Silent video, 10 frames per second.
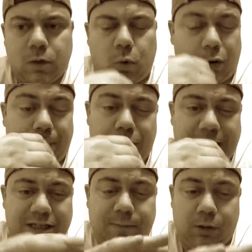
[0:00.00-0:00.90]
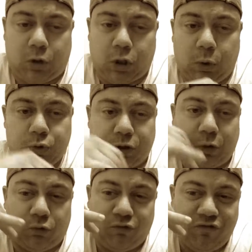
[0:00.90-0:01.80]
or approximately, or closely,
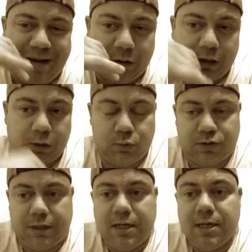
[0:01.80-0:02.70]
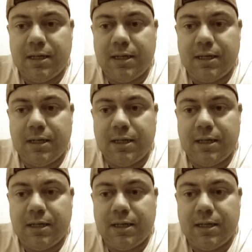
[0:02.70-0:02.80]
or very closely,